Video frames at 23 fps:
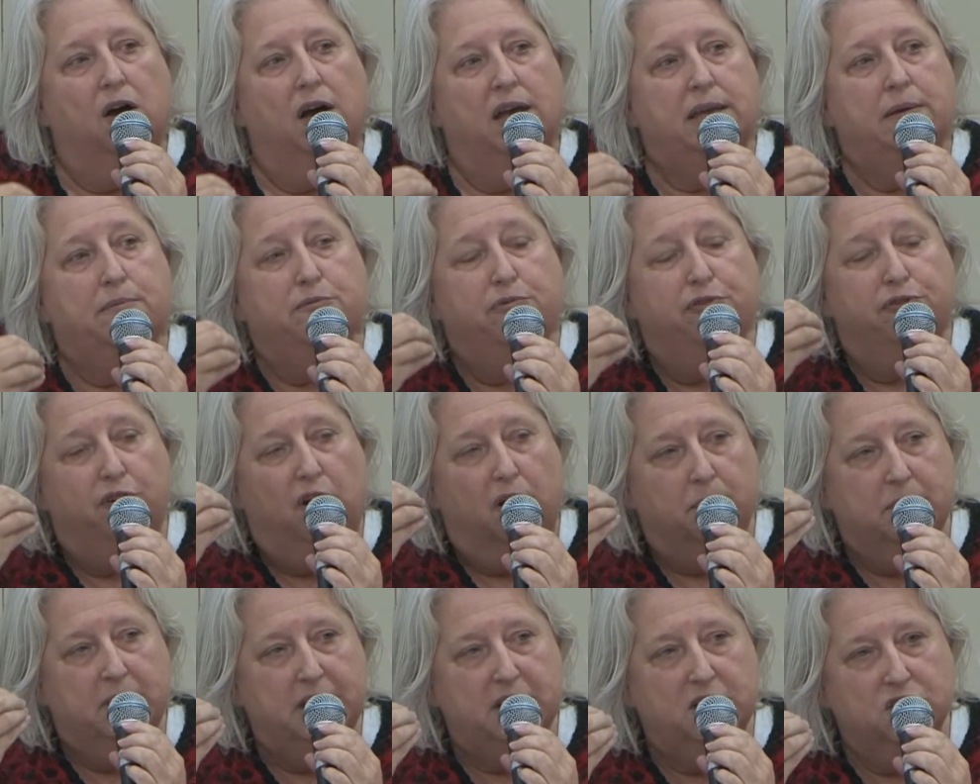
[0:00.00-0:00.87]

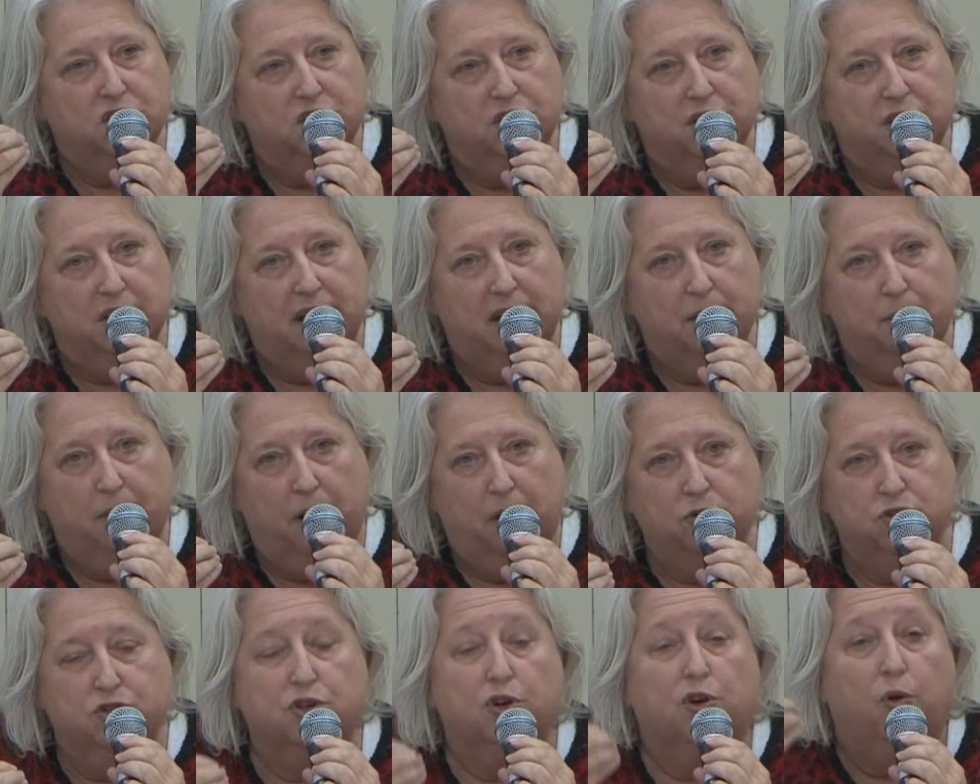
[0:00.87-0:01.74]
information
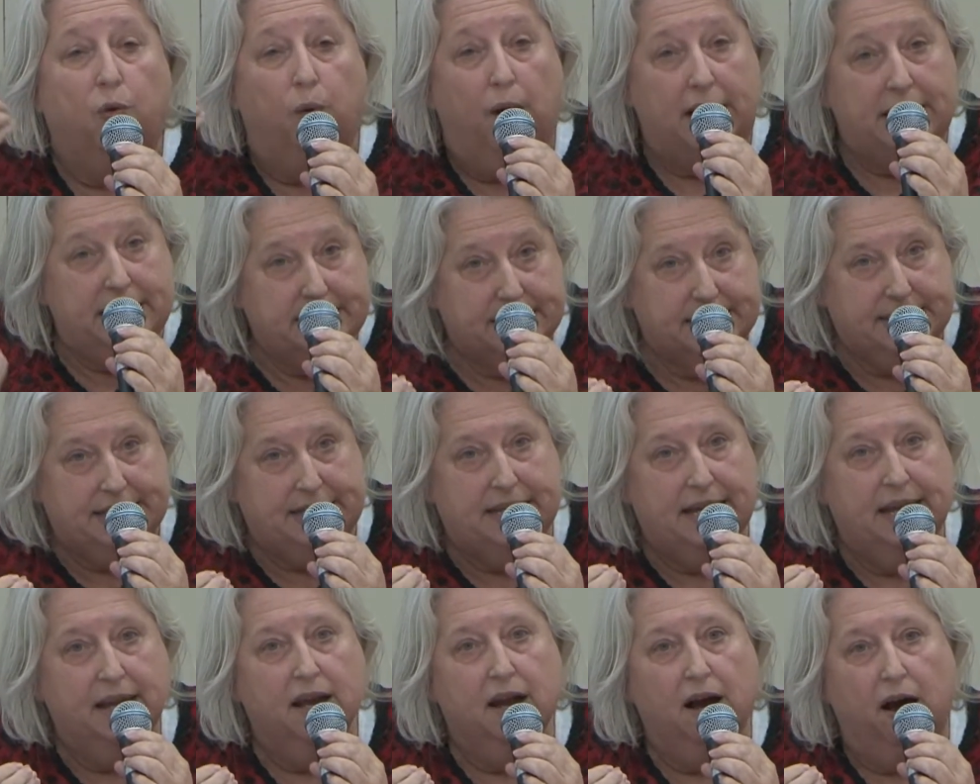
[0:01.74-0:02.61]
about the
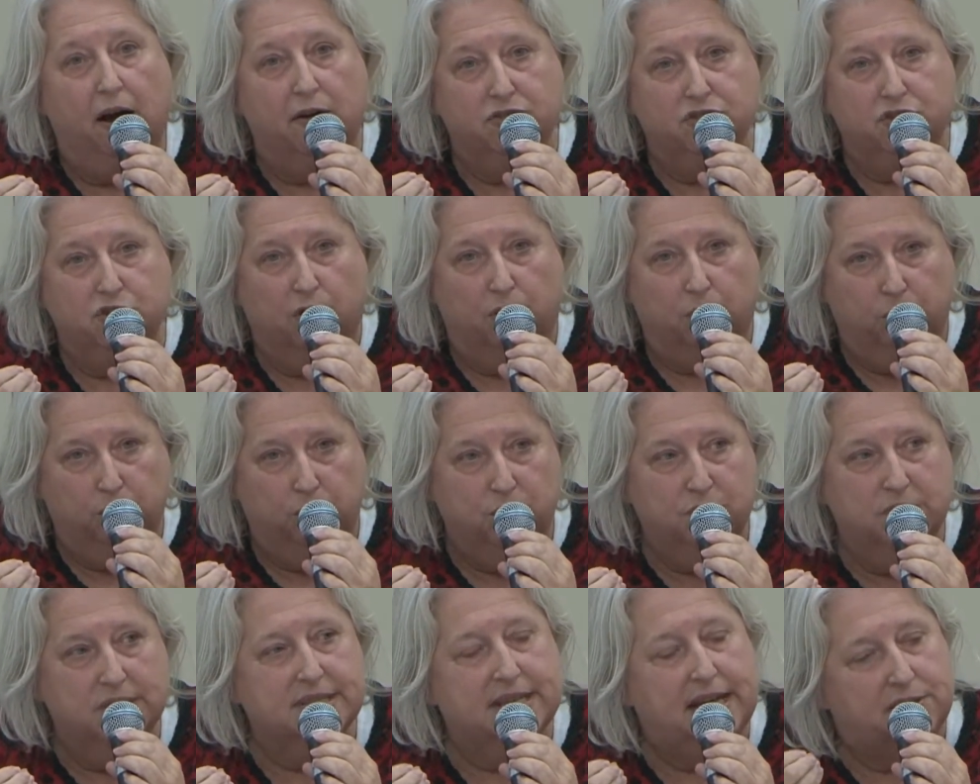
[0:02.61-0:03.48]
quality of the
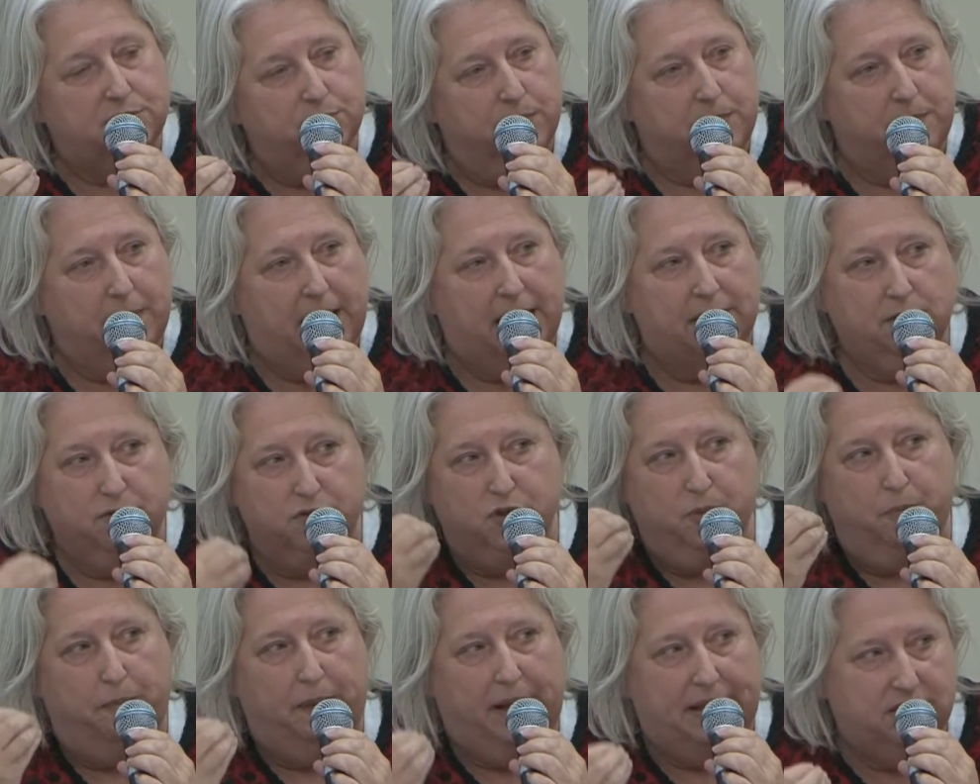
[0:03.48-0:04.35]
rules that we mine, of
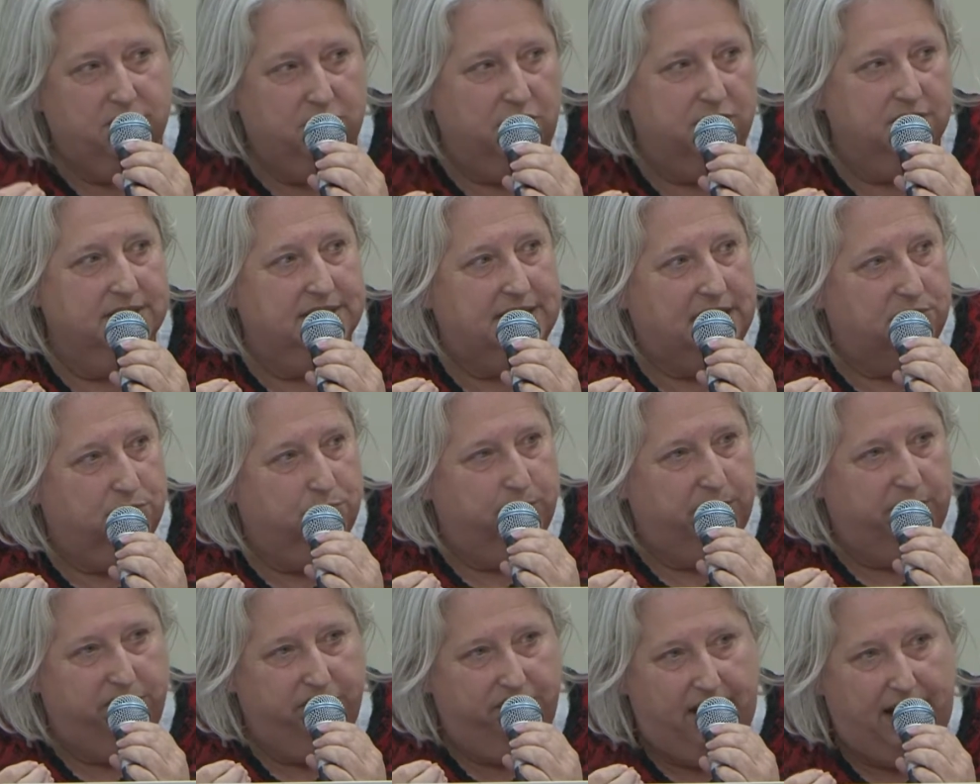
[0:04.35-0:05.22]
the patterns that
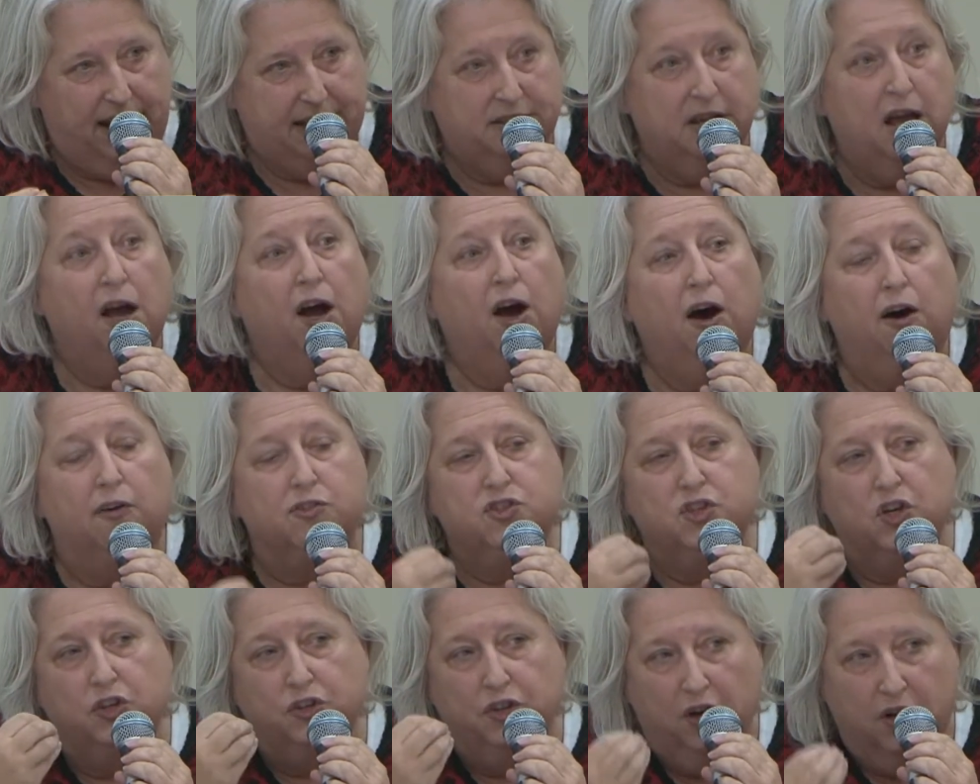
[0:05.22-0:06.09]
we find,
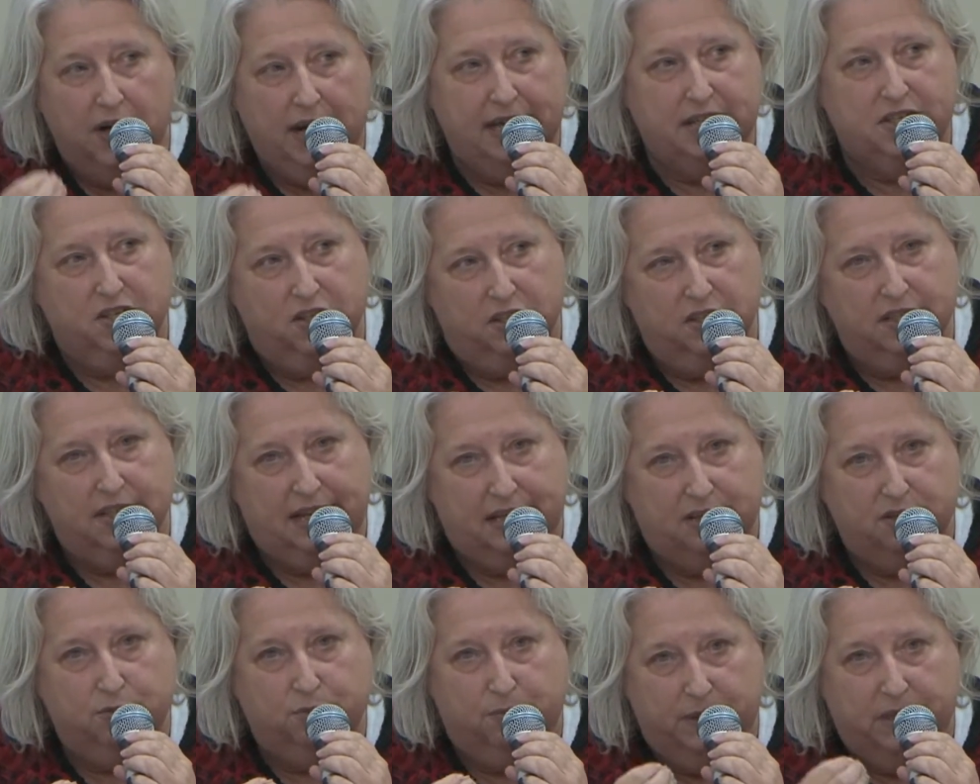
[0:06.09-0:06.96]
of the knowledge
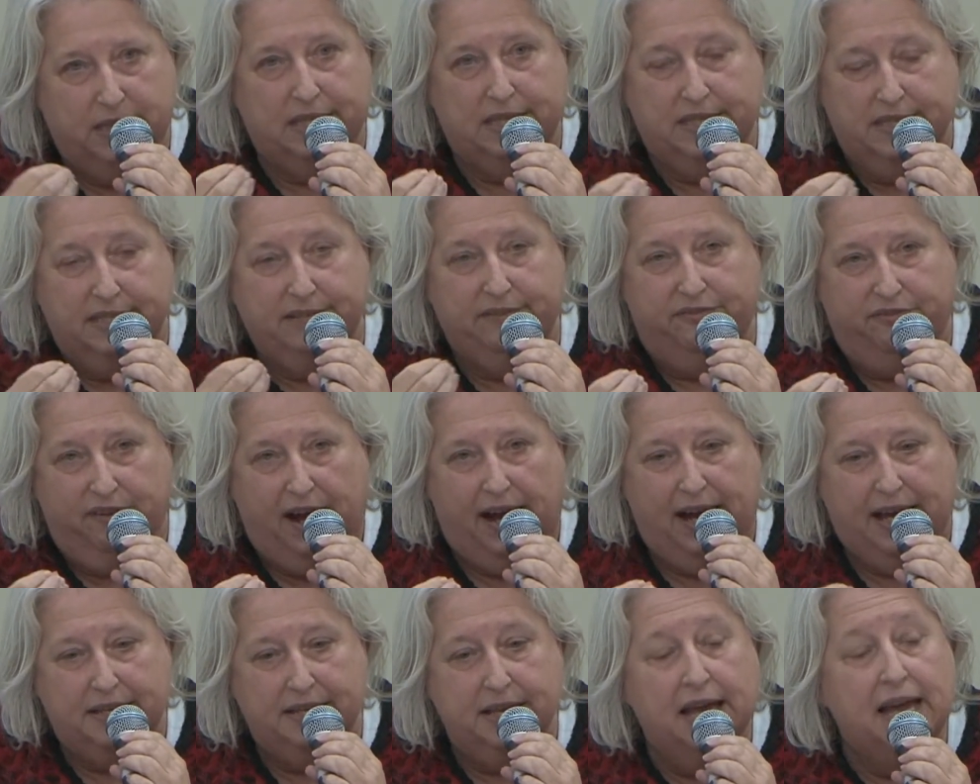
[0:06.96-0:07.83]
that we
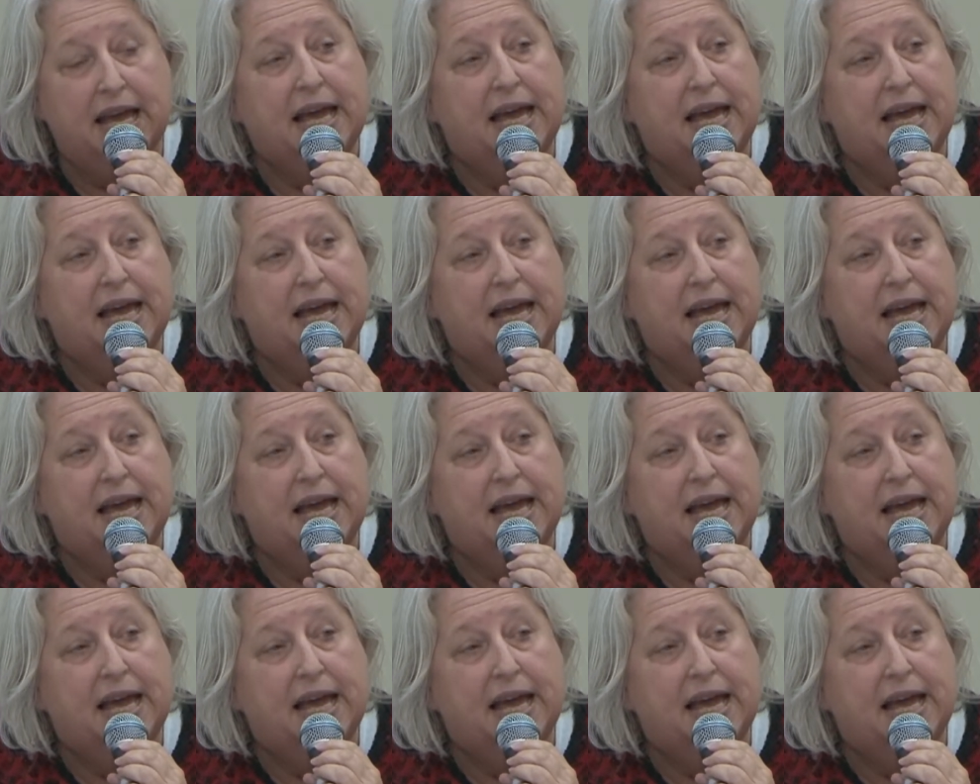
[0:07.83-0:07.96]
define.